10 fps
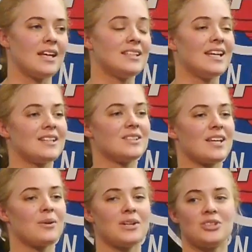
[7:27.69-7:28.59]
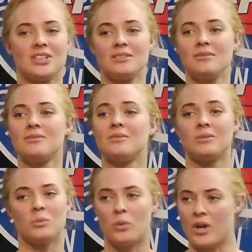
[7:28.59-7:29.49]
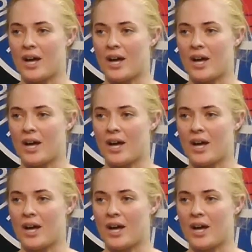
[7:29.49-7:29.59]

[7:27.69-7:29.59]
And to answer that question, we're